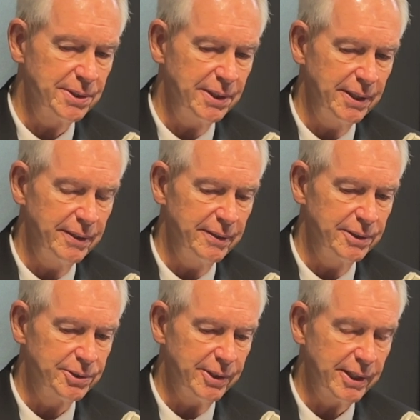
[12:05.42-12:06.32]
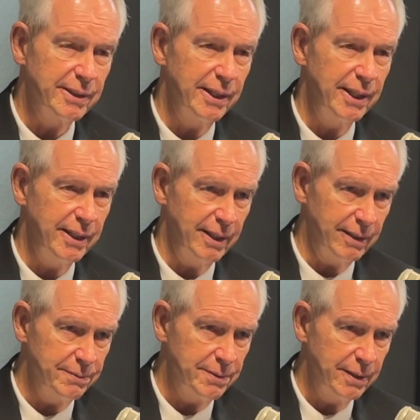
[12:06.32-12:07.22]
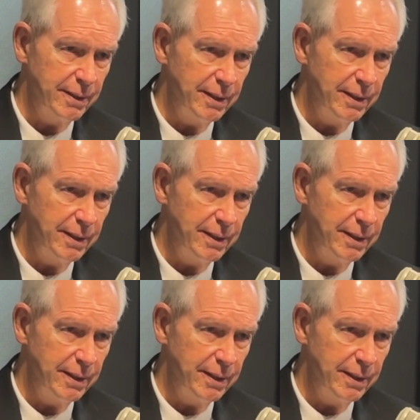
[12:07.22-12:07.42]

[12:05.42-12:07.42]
and the strength that he gives.